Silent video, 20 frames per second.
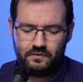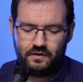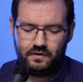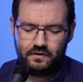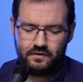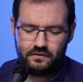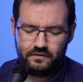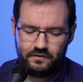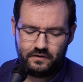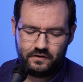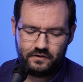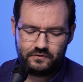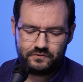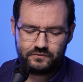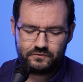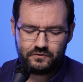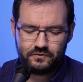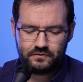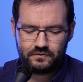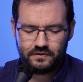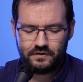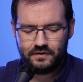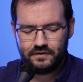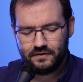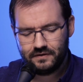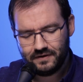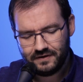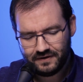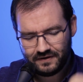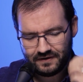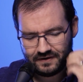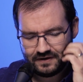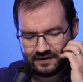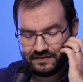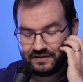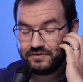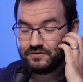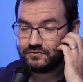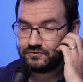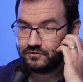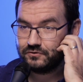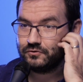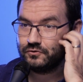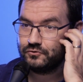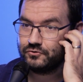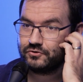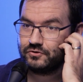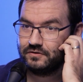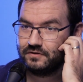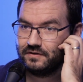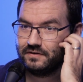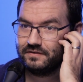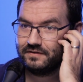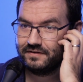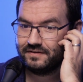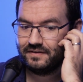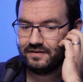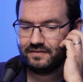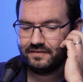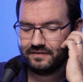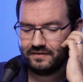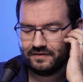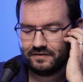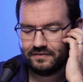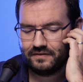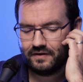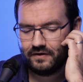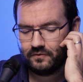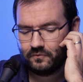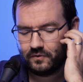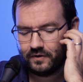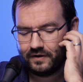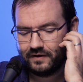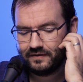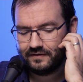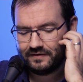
They are certainly an institution in that way.